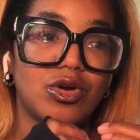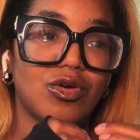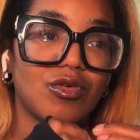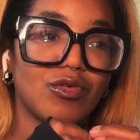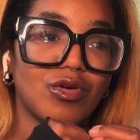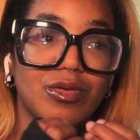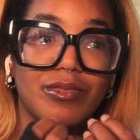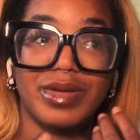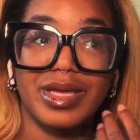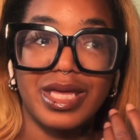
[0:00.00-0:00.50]

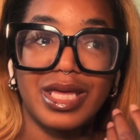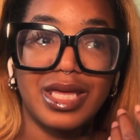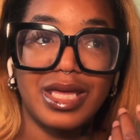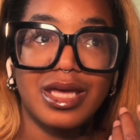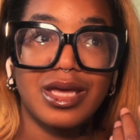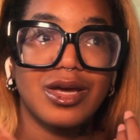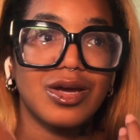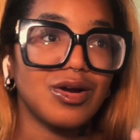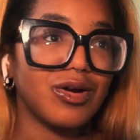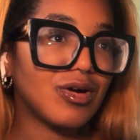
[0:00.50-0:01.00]
for me
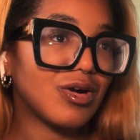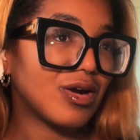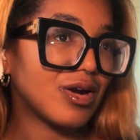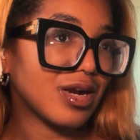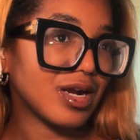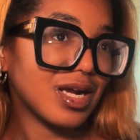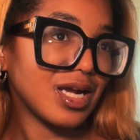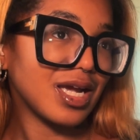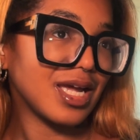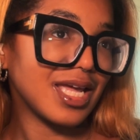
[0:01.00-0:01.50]
or
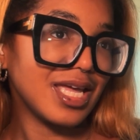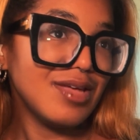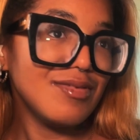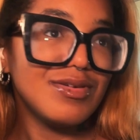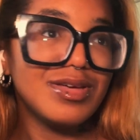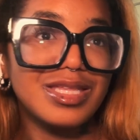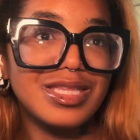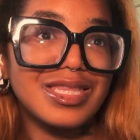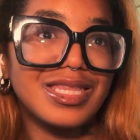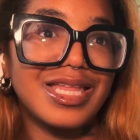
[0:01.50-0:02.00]

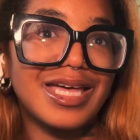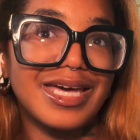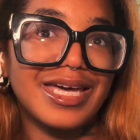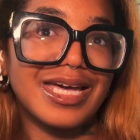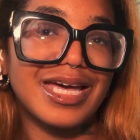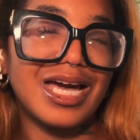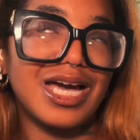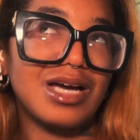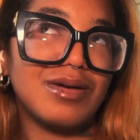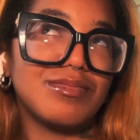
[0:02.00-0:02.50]
even
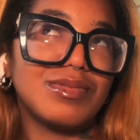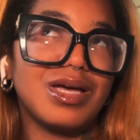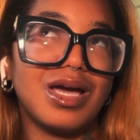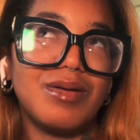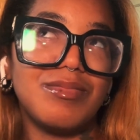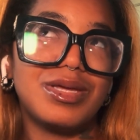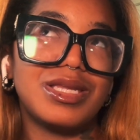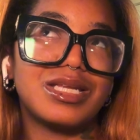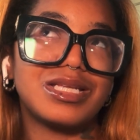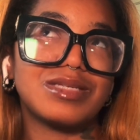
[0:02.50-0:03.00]
like I've been, I've
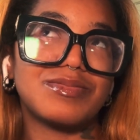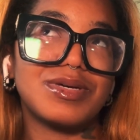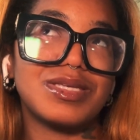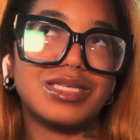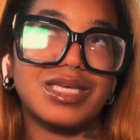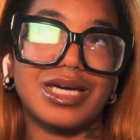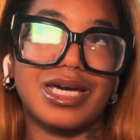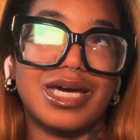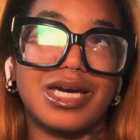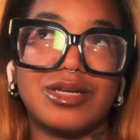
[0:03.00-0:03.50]
been in a space
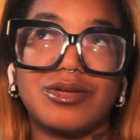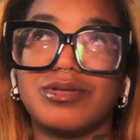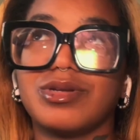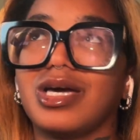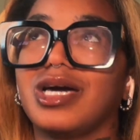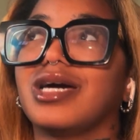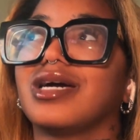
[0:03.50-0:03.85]
like I don't